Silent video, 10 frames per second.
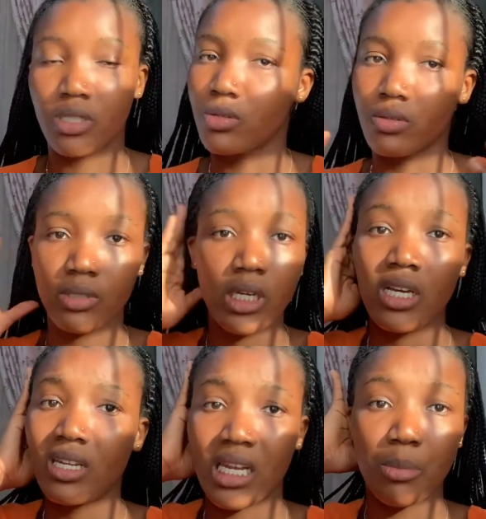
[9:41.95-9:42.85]
So
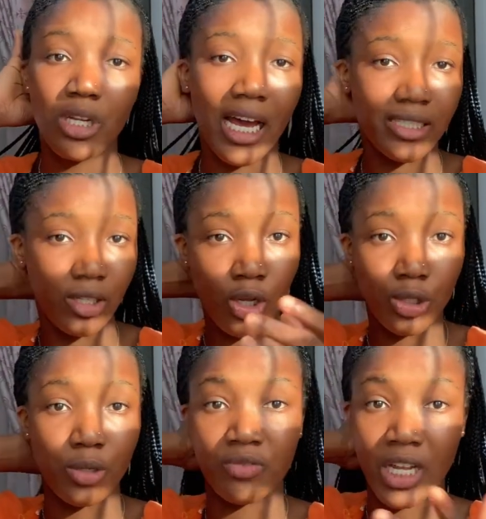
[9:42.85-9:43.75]
lemon has a
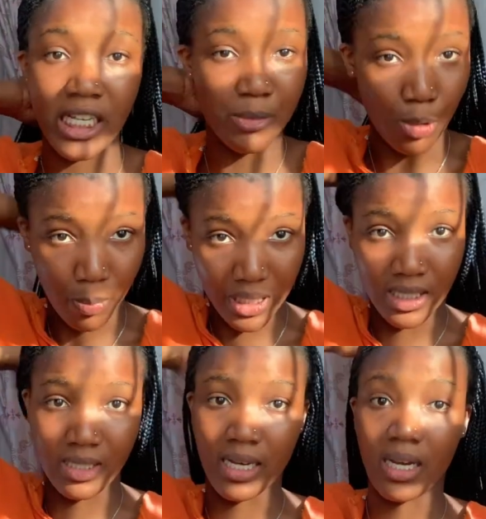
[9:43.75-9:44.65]
lot of nice
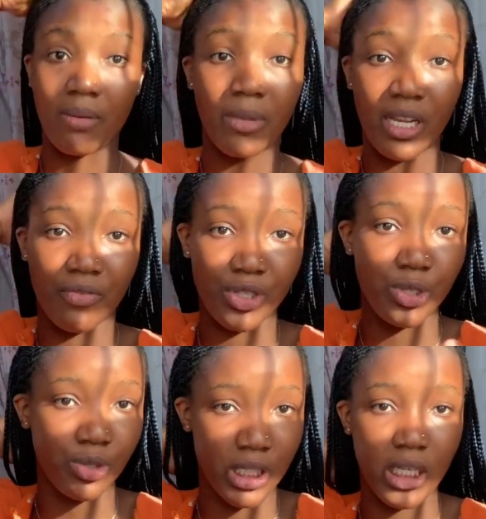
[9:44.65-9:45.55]
properties that can
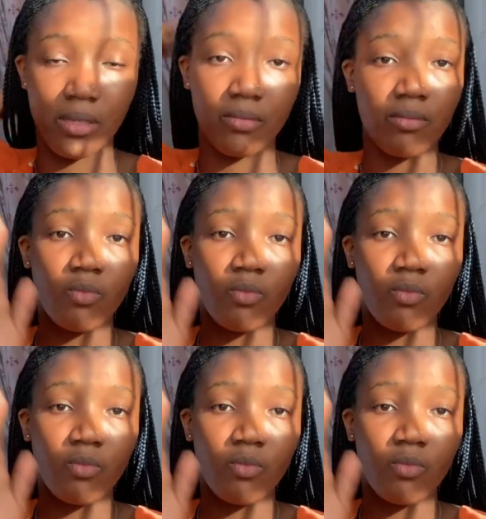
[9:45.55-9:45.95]
benefit your skin.